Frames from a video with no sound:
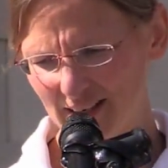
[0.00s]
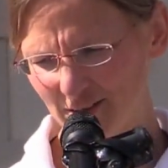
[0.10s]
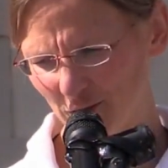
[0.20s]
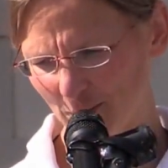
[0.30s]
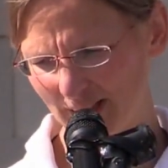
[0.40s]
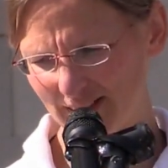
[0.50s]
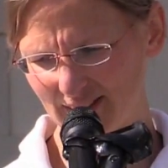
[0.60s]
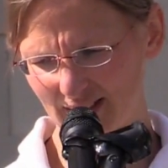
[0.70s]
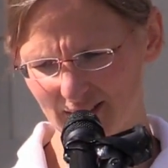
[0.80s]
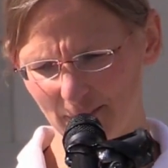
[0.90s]
I wish a
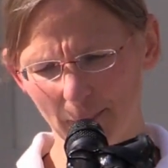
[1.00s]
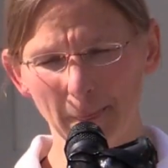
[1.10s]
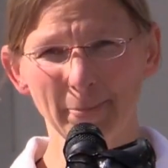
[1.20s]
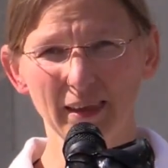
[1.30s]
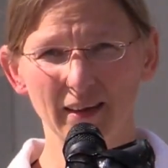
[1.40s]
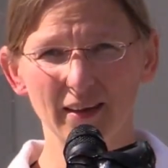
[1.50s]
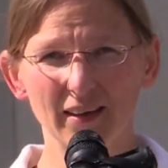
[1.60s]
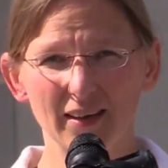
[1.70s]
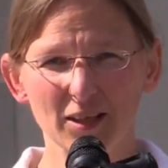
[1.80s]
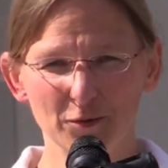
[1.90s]
new normality,
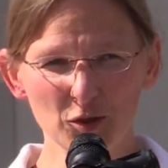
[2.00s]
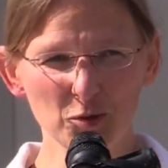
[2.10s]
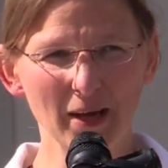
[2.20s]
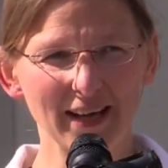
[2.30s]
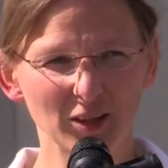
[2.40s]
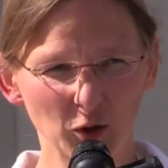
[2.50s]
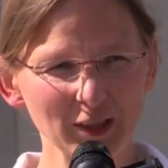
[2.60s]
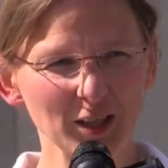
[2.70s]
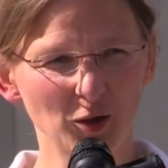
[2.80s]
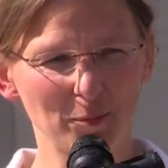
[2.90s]
with
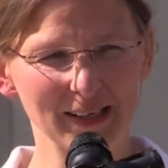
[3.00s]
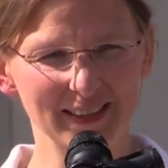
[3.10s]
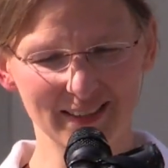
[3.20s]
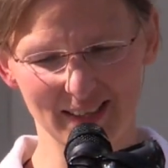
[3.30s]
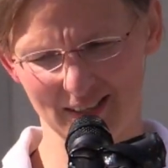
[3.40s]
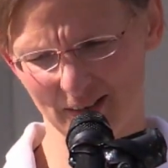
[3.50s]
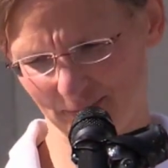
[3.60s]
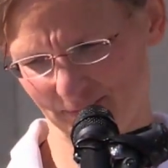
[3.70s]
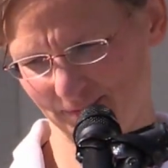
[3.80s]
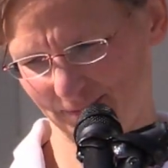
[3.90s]
free and
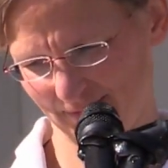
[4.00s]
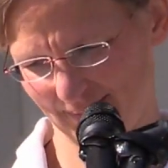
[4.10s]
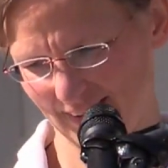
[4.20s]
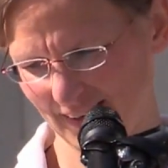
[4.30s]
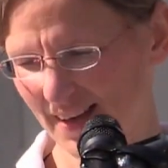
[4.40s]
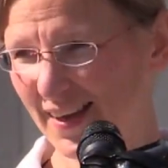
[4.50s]
self-determined people